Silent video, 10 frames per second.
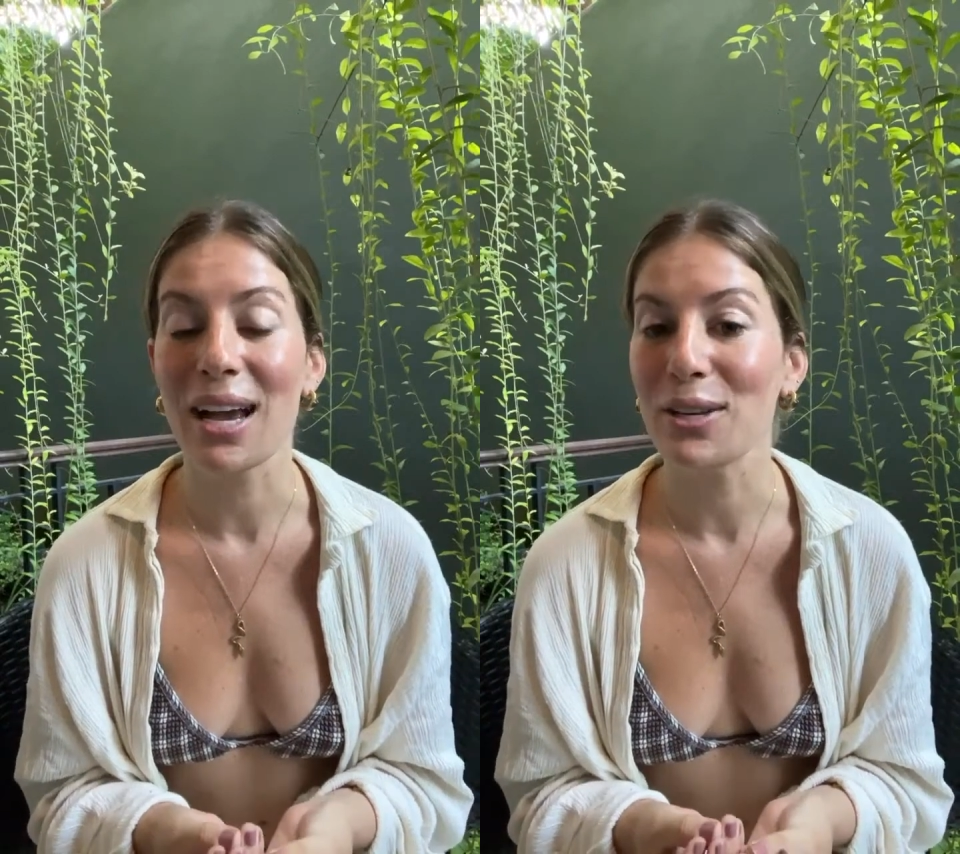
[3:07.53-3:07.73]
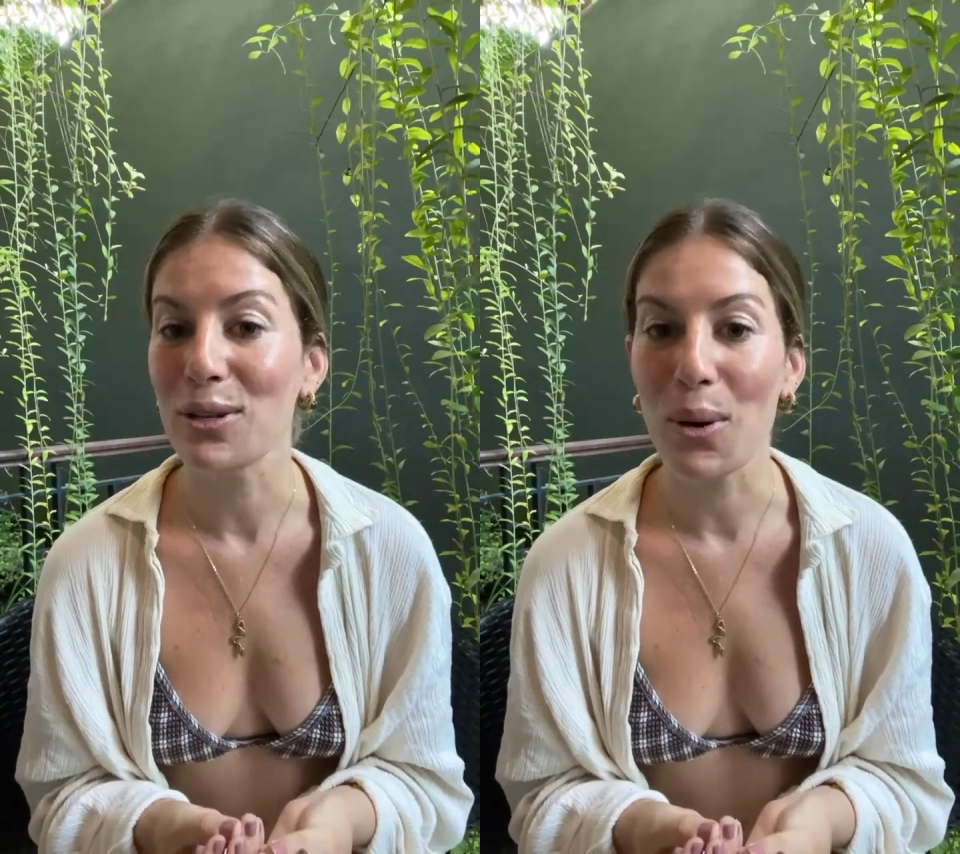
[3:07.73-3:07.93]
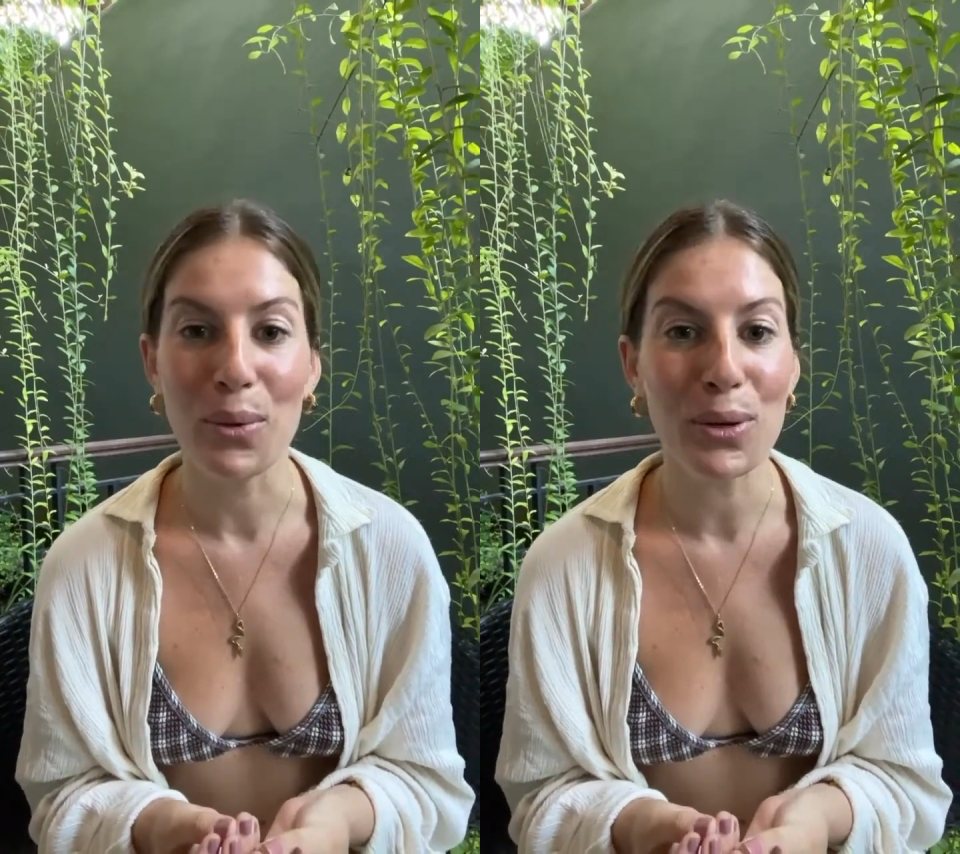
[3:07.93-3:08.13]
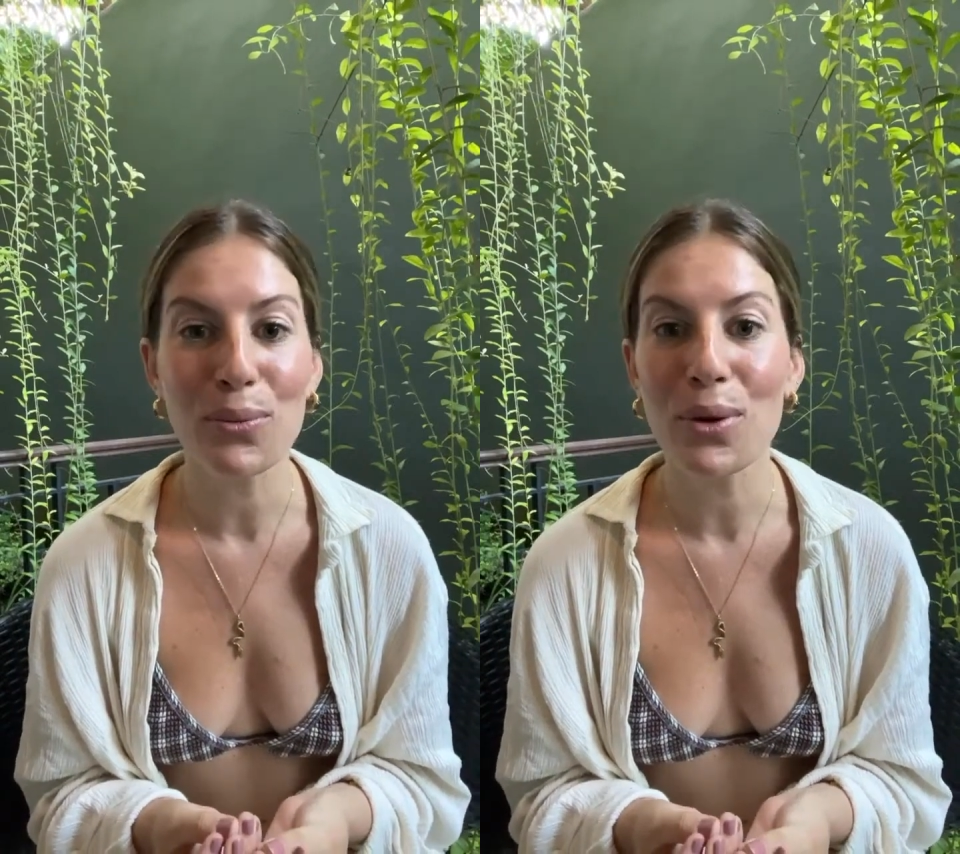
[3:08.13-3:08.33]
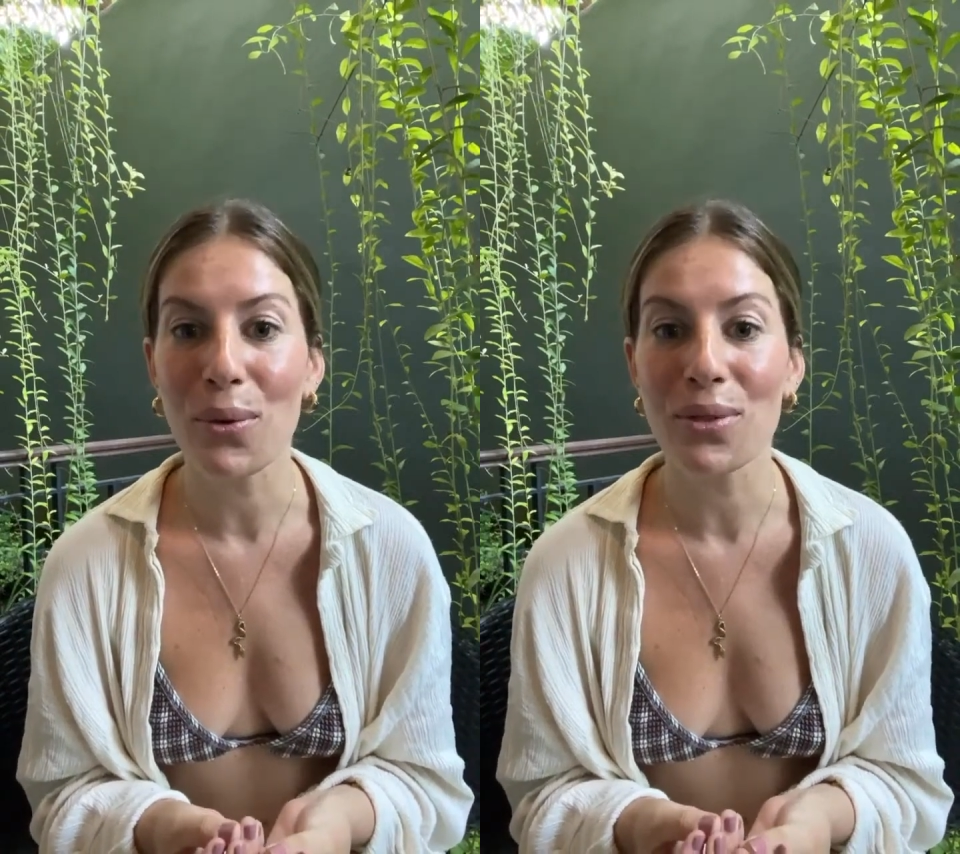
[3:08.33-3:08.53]
I know you
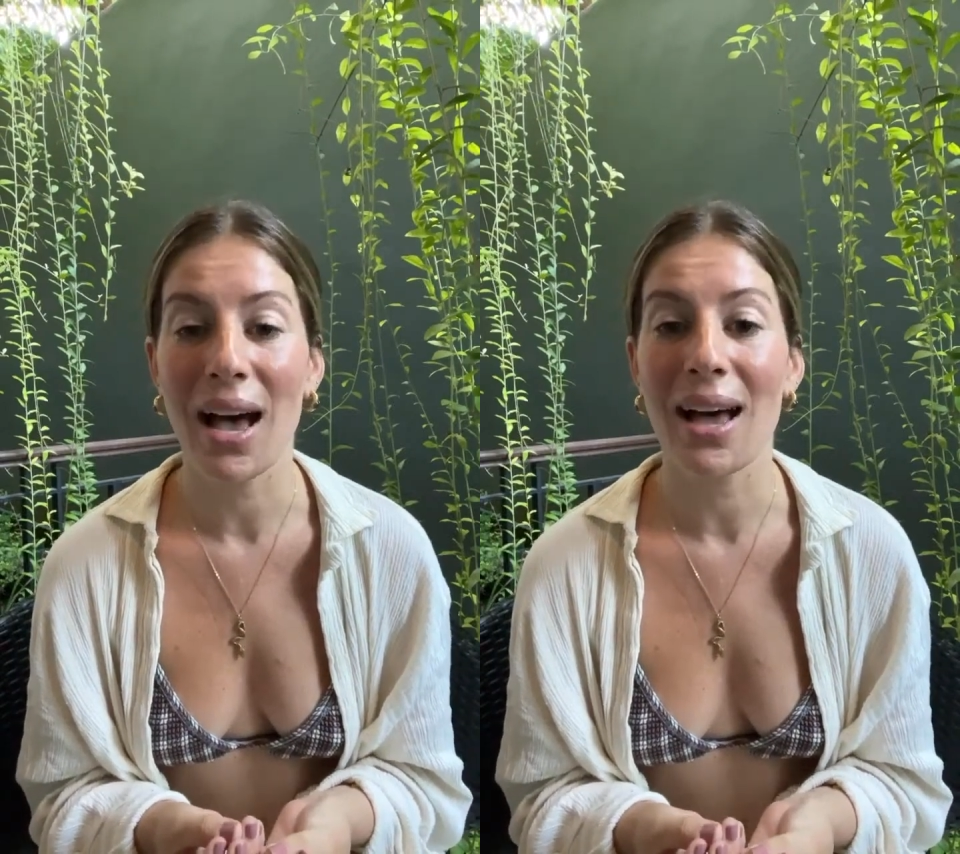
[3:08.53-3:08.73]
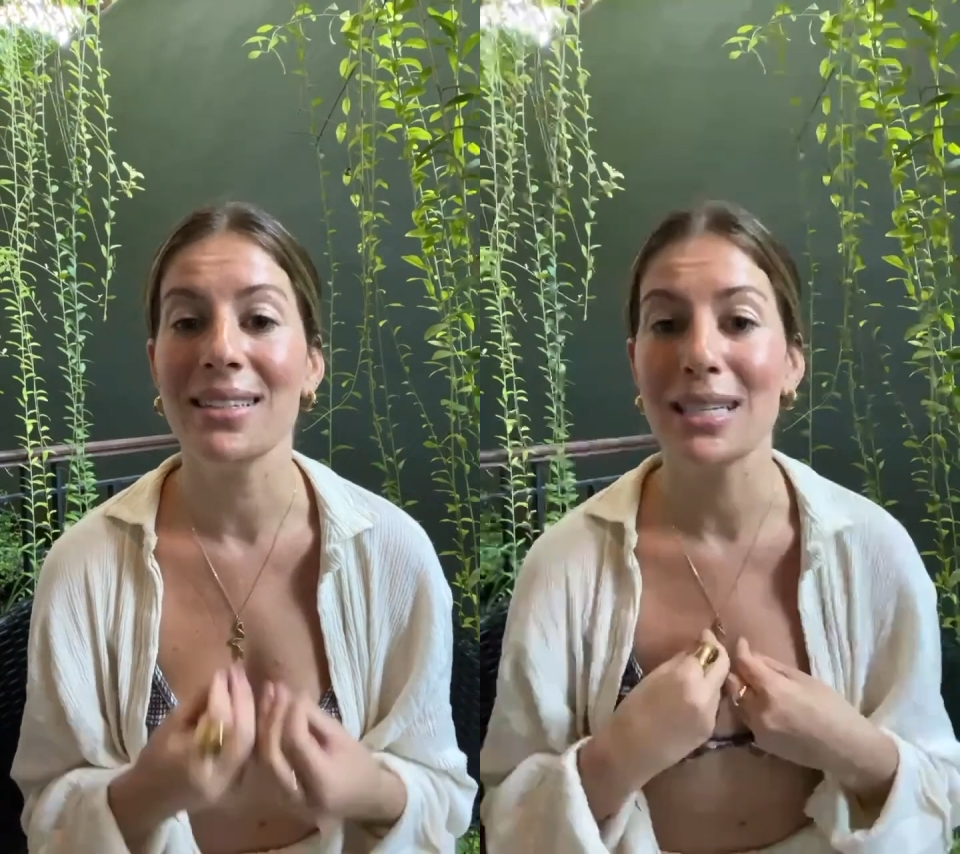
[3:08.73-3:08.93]
know that.